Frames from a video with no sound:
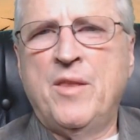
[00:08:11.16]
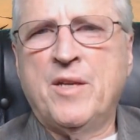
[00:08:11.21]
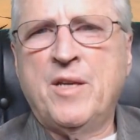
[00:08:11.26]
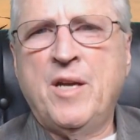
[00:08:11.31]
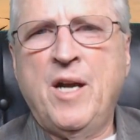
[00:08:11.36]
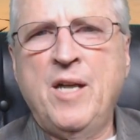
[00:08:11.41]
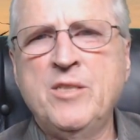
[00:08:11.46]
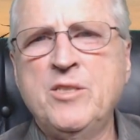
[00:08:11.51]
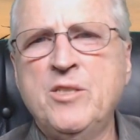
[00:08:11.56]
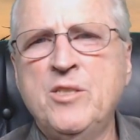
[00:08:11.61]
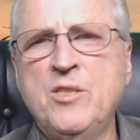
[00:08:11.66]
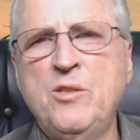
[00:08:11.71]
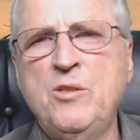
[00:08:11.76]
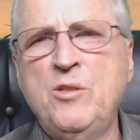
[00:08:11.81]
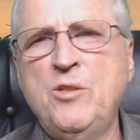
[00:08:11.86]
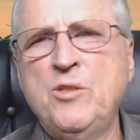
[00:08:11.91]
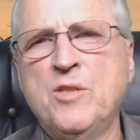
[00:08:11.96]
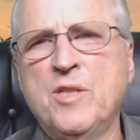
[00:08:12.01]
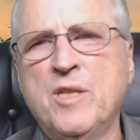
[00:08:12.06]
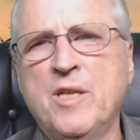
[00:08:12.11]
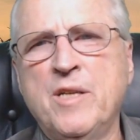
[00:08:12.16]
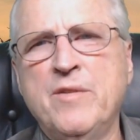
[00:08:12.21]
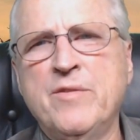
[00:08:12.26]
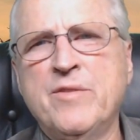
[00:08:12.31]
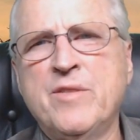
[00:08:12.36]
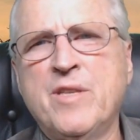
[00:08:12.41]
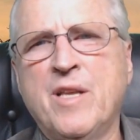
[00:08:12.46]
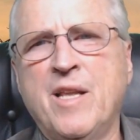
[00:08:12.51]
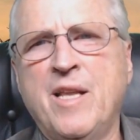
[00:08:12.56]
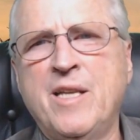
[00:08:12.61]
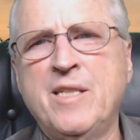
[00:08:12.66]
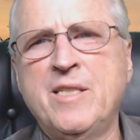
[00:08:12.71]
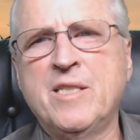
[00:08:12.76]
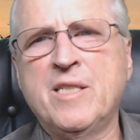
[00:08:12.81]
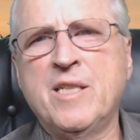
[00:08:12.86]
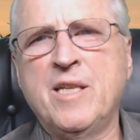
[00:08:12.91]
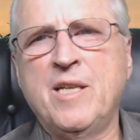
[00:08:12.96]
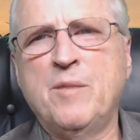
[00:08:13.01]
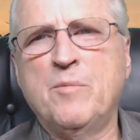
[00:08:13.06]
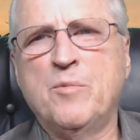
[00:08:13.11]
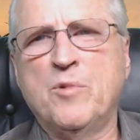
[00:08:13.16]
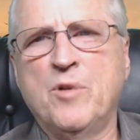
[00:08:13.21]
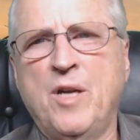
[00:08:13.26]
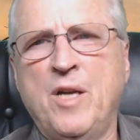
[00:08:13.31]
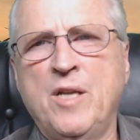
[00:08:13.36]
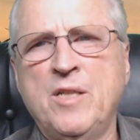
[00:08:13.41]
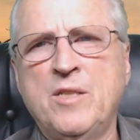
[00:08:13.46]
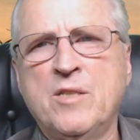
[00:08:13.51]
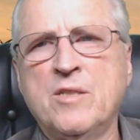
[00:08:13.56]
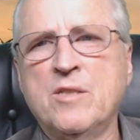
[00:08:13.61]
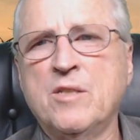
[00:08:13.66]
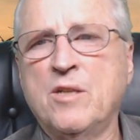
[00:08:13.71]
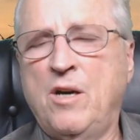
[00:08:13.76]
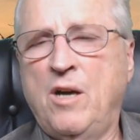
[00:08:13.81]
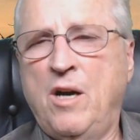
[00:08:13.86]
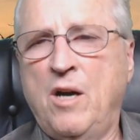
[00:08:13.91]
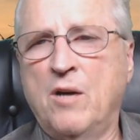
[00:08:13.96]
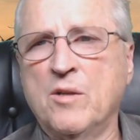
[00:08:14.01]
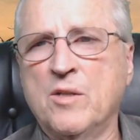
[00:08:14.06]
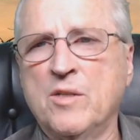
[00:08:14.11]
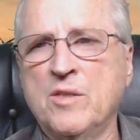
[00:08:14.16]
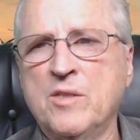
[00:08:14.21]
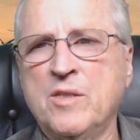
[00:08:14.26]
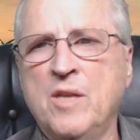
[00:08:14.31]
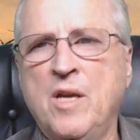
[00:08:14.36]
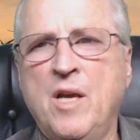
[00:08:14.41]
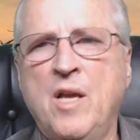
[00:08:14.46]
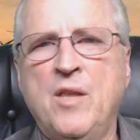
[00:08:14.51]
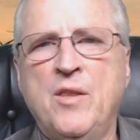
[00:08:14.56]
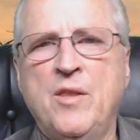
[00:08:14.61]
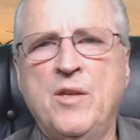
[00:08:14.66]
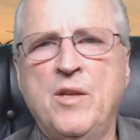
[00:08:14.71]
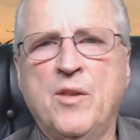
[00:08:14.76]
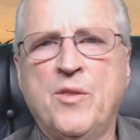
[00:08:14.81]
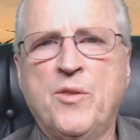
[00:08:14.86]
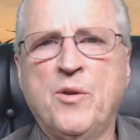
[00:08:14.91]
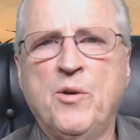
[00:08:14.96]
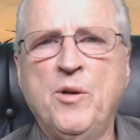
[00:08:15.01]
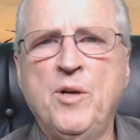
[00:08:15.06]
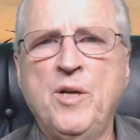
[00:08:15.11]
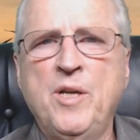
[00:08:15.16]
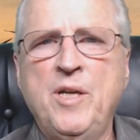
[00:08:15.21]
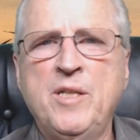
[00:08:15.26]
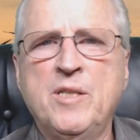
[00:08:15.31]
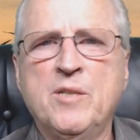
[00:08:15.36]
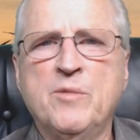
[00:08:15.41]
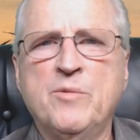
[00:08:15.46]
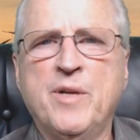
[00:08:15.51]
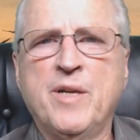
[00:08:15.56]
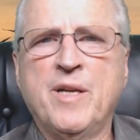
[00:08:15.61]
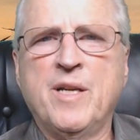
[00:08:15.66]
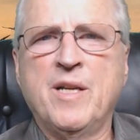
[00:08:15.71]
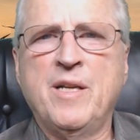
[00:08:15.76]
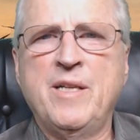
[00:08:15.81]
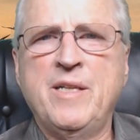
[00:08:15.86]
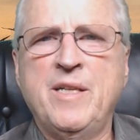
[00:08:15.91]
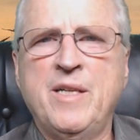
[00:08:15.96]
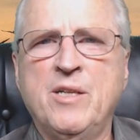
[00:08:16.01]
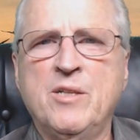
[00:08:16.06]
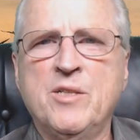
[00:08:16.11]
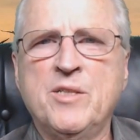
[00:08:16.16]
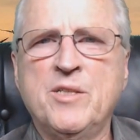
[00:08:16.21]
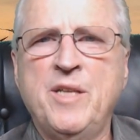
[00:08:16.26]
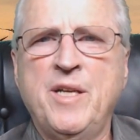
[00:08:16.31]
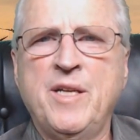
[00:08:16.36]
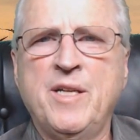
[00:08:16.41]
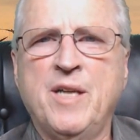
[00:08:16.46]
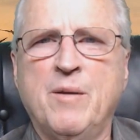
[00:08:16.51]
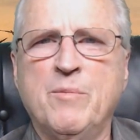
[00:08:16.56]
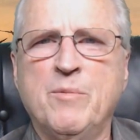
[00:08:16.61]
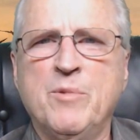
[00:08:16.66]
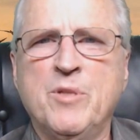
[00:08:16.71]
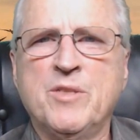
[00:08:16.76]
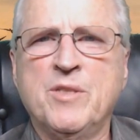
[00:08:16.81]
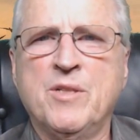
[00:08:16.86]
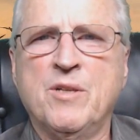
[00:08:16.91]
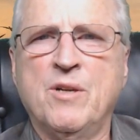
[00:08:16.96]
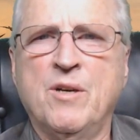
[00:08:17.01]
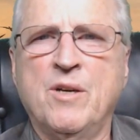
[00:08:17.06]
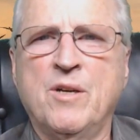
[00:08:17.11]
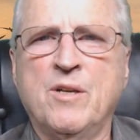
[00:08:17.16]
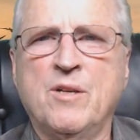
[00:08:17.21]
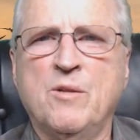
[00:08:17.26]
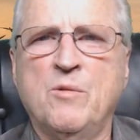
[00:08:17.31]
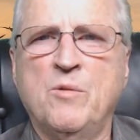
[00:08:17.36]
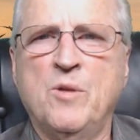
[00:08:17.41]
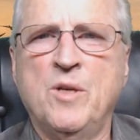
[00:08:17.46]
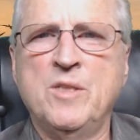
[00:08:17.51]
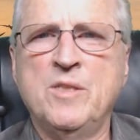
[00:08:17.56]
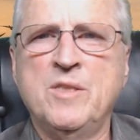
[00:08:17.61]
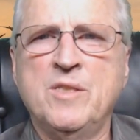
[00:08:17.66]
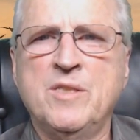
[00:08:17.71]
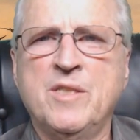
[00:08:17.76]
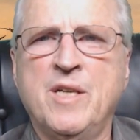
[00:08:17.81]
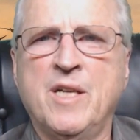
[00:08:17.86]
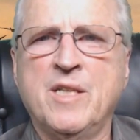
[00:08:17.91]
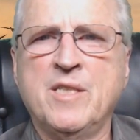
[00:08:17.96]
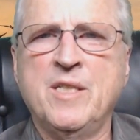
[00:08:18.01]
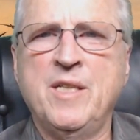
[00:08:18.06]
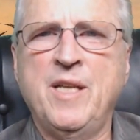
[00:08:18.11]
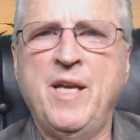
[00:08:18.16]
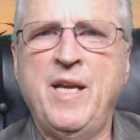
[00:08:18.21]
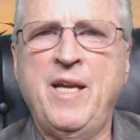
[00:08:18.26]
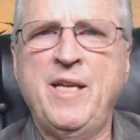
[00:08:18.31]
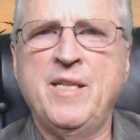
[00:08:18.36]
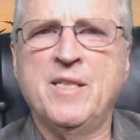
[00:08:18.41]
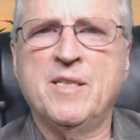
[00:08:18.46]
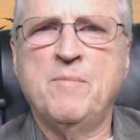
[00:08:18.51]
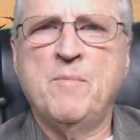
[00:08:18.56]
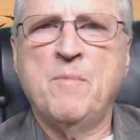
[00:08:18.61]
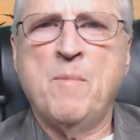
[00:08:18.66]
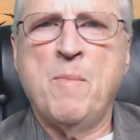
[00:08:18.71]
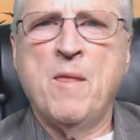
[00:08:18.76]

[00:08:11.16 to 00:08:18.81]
The Constitution gives the legislative branch, Congress, the authority to regulate interstate commerce in Article 1, Section 8.